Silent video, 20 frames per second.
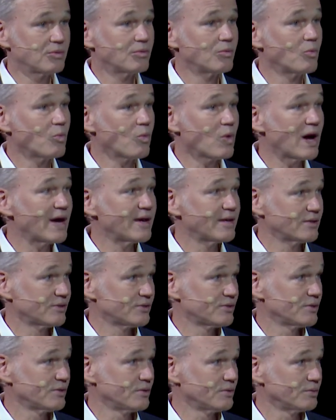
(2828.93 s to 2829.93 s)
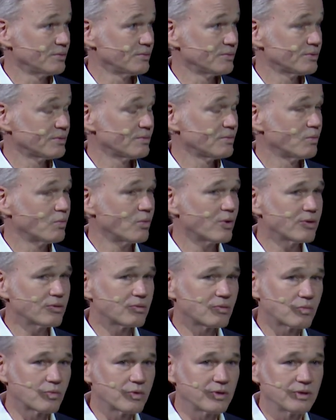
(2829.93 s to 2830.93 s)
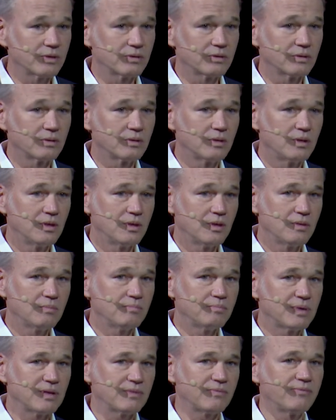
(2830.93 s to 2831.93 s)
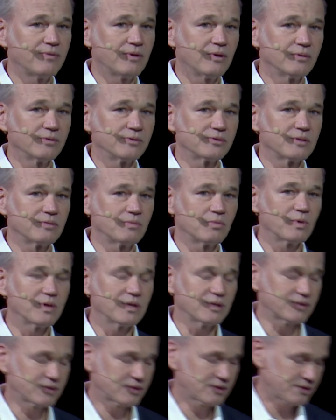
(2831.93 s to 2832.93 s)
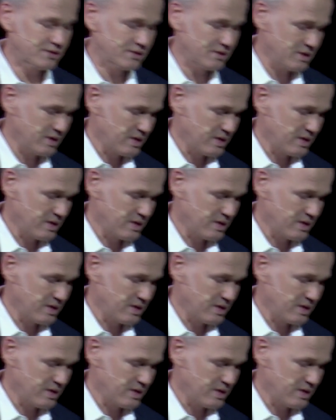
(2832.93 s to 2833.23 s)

why it's used, what are the real pitfalls and risks.